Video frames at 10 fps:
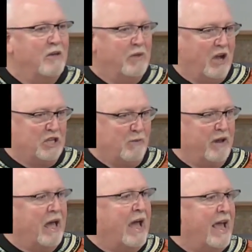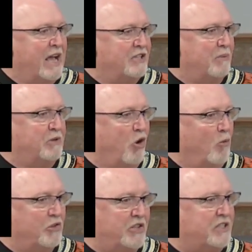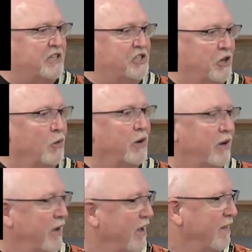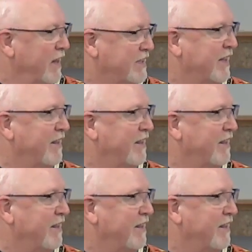because Maudai has up to almost 60 children that's